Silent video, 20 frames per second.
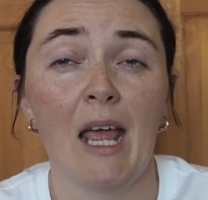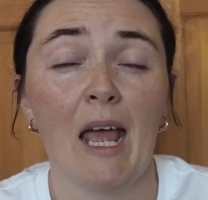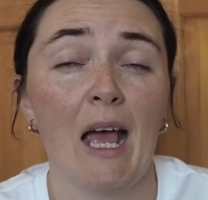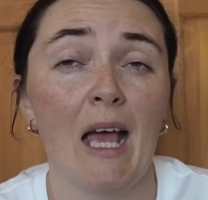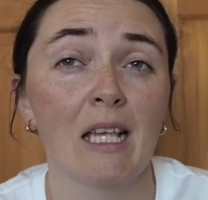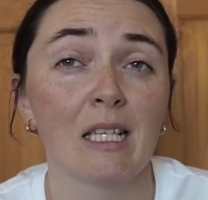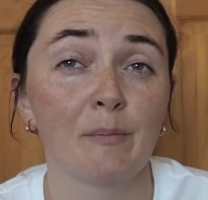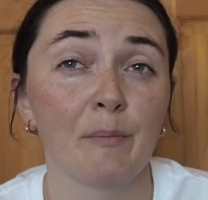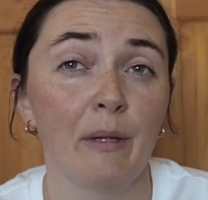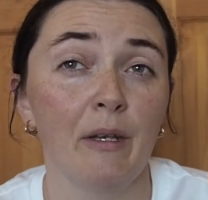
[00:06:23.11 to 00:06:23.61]
It
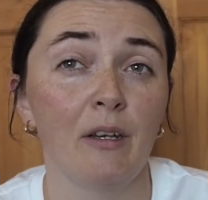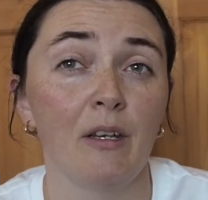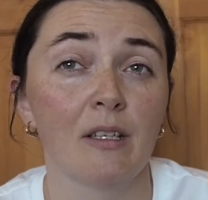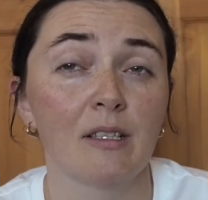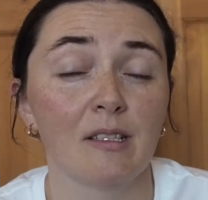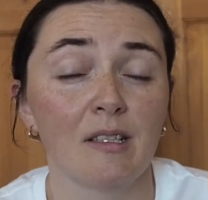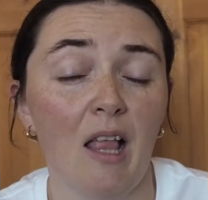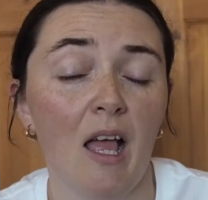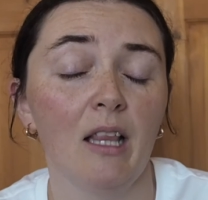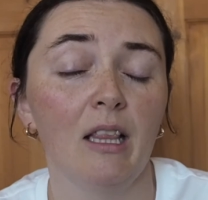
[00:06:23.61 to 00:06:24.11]
has been
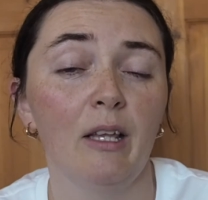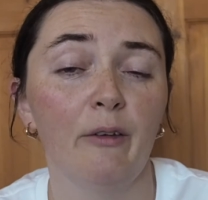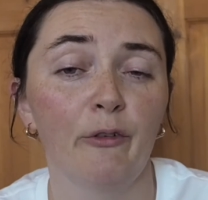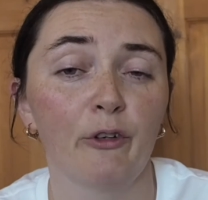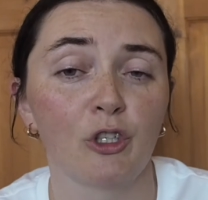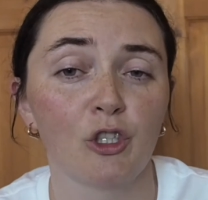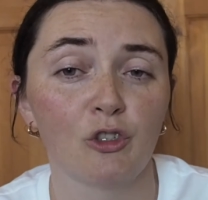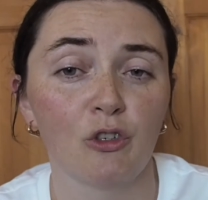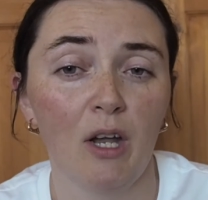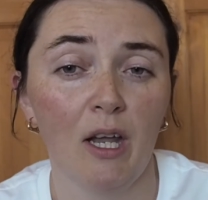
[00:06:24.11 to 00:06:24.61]
slightly
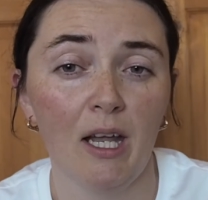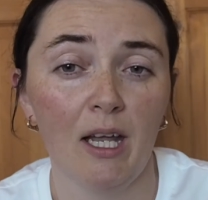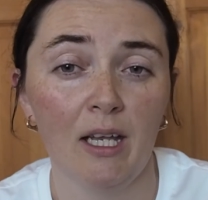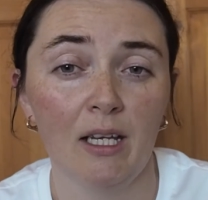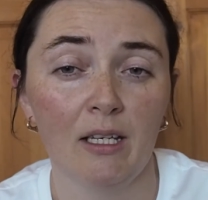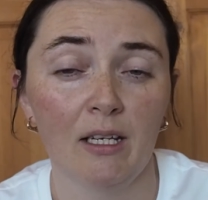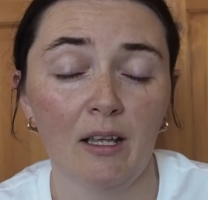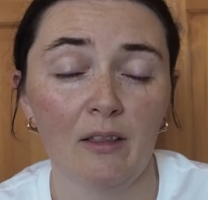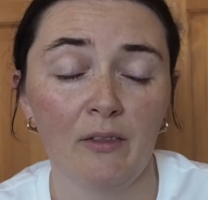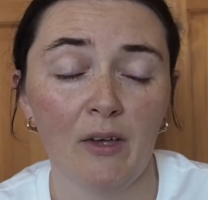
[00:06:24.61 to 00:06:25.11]

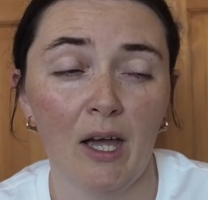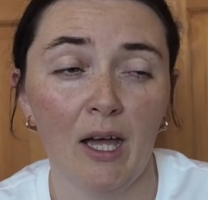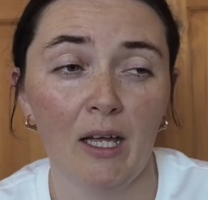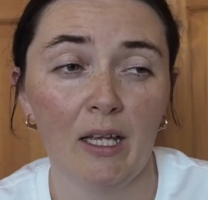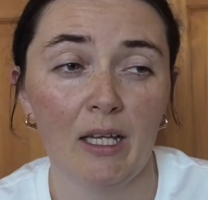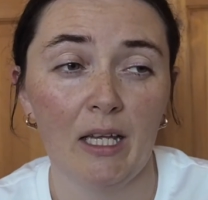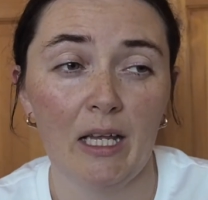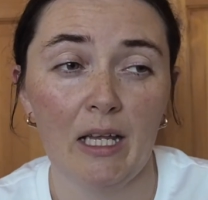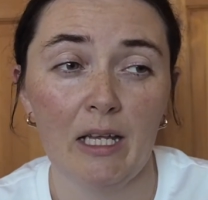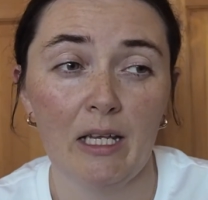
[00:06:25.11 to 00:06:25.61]
frustrating
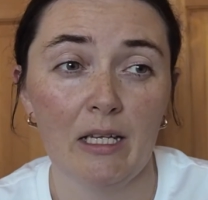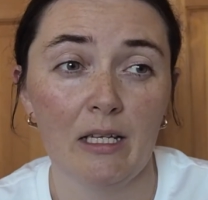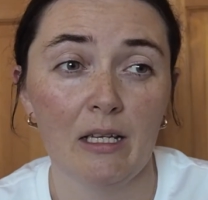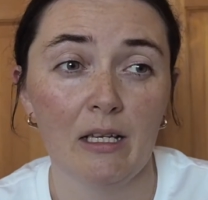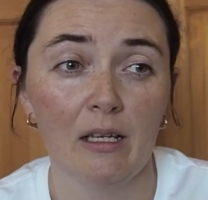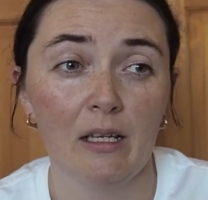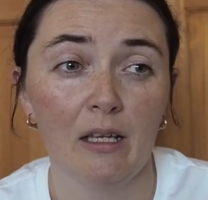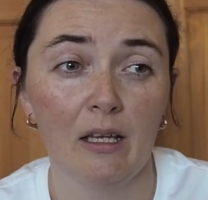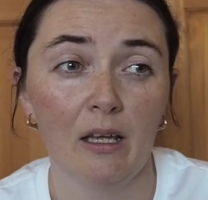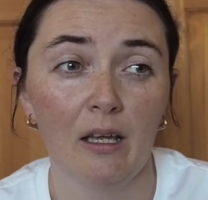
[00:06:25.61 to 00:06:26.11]
that
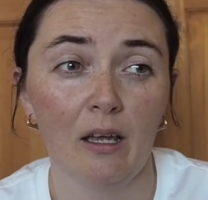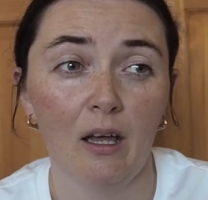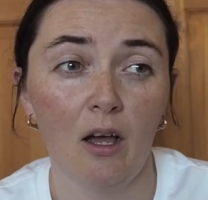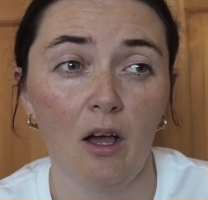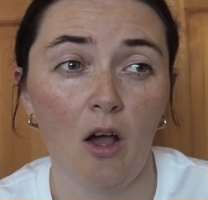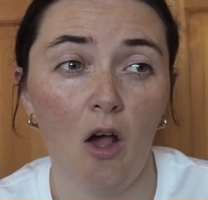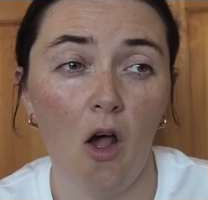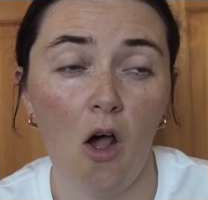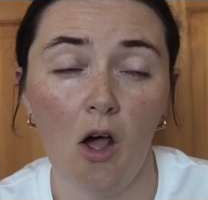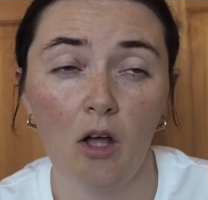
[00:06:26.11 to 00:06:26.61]
he
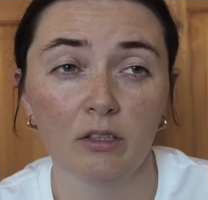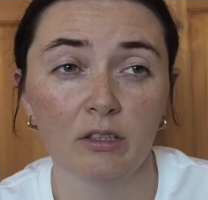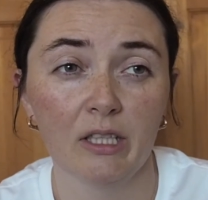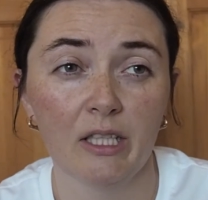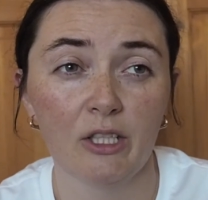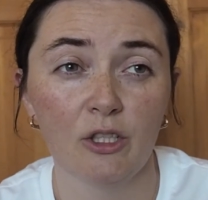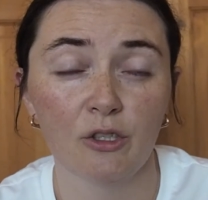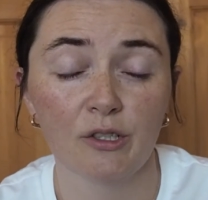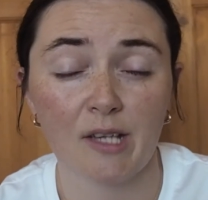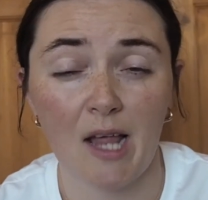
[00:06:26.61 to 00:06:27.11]

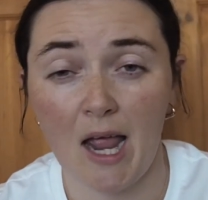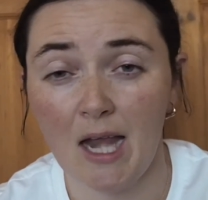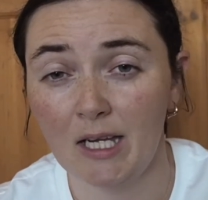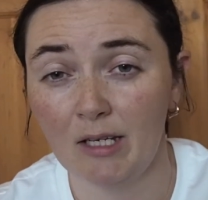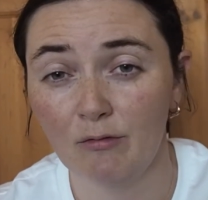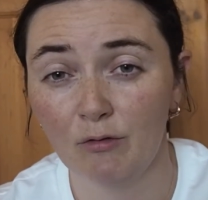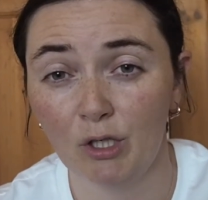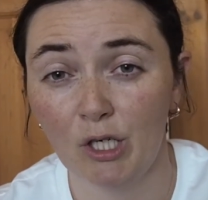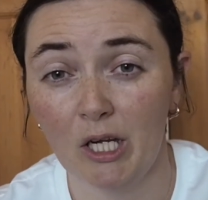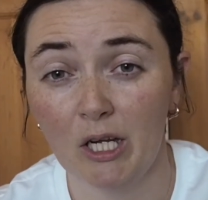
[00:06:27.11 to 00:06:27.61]
hardly does
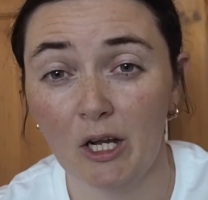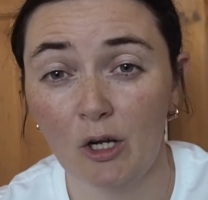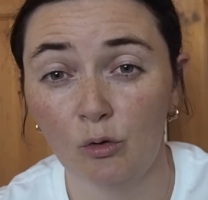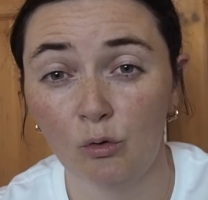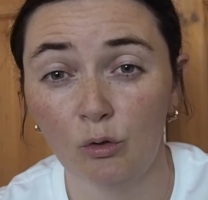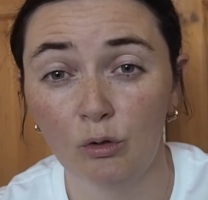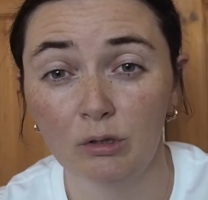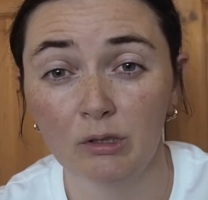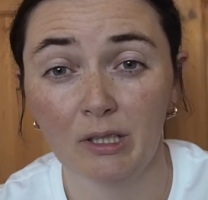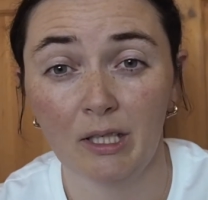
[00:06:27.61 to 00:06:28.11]
any running at
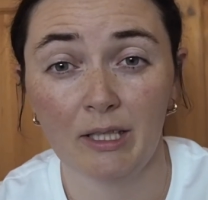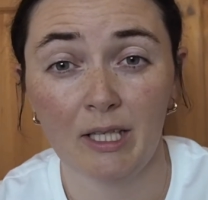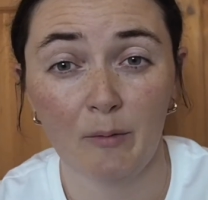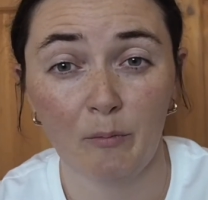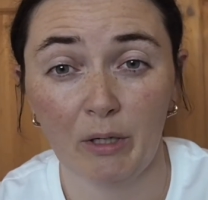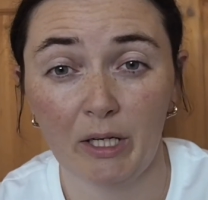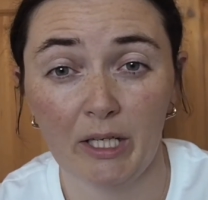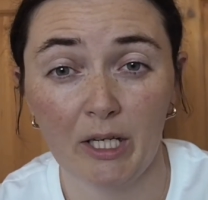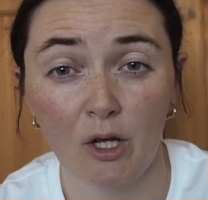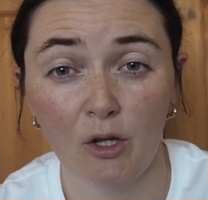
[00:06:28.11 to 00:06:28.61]
all, and
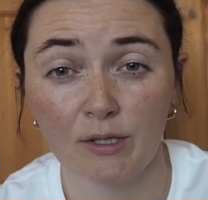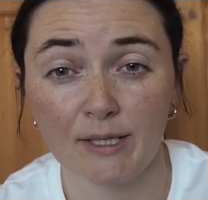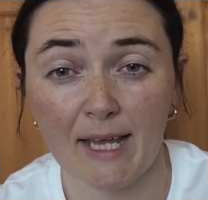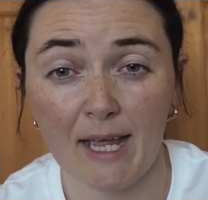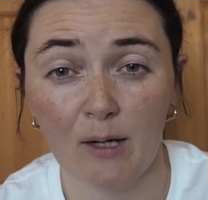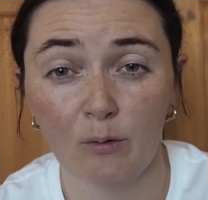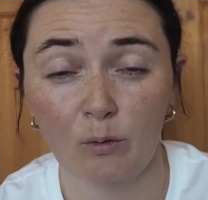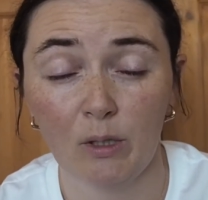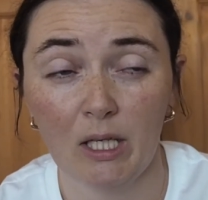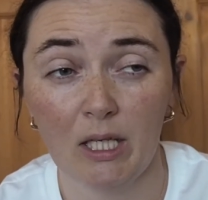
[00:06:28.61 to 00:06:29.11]
then when he goes
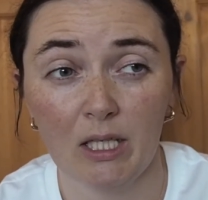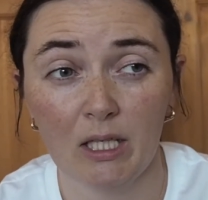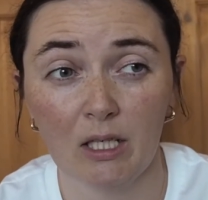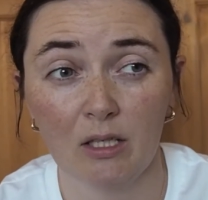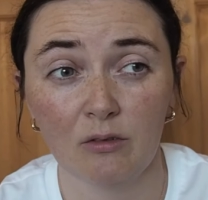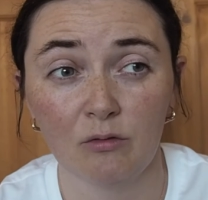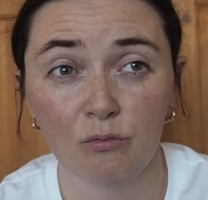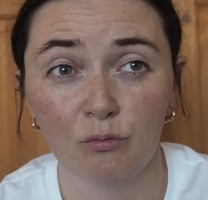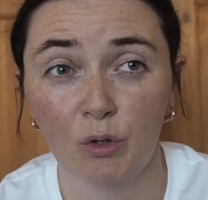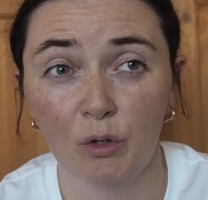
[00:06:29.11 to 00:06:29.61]
out he
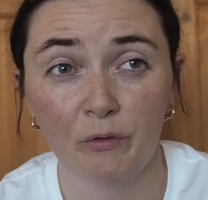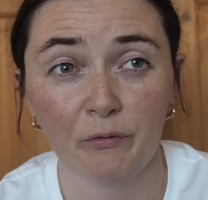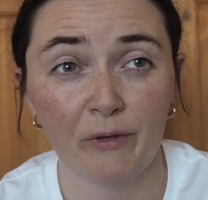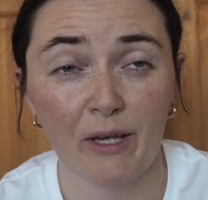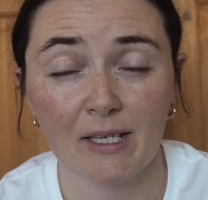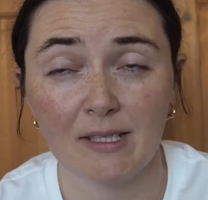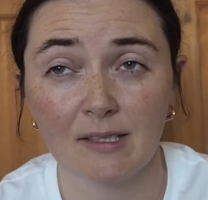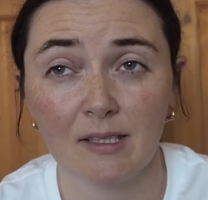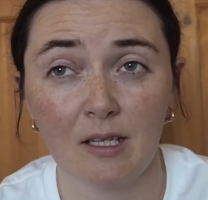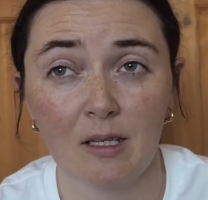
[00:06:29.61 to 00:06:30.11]
can run
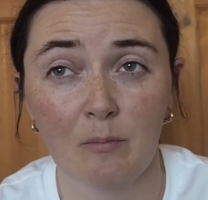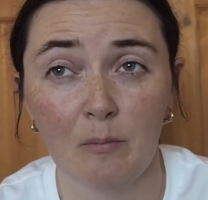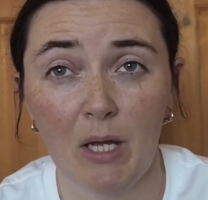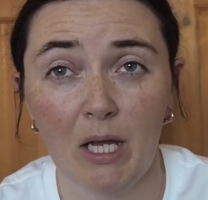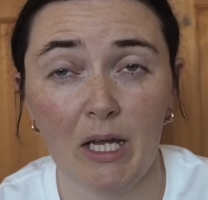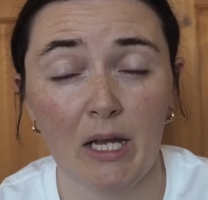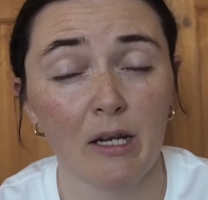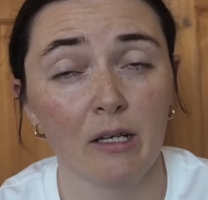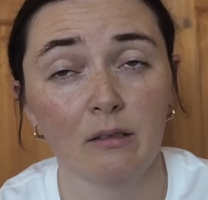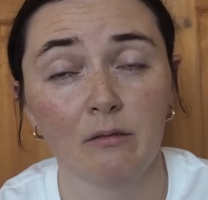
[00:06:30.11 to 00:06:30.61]
faster than
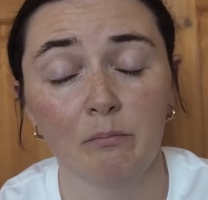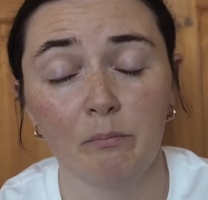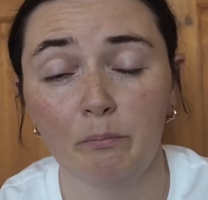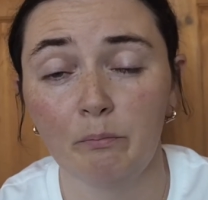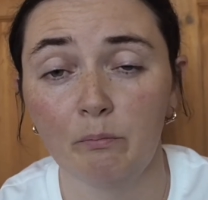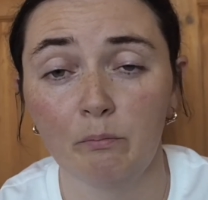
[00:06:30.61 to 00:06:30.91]
me and